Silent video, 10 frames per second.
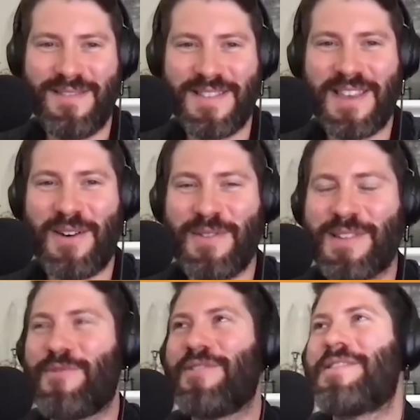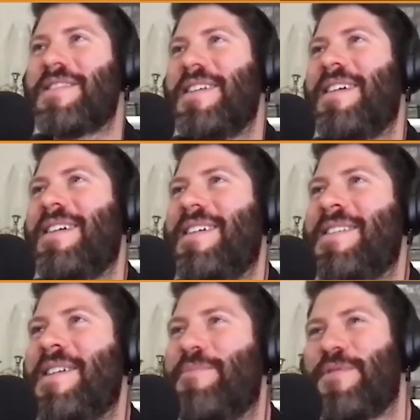Let's see how this works.
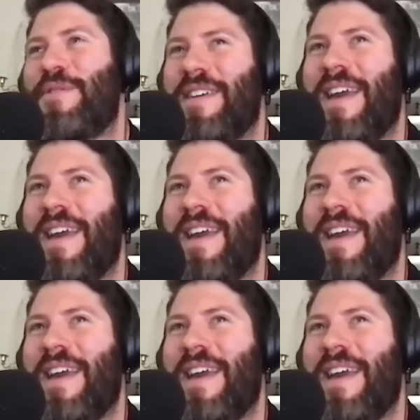Ended up with all the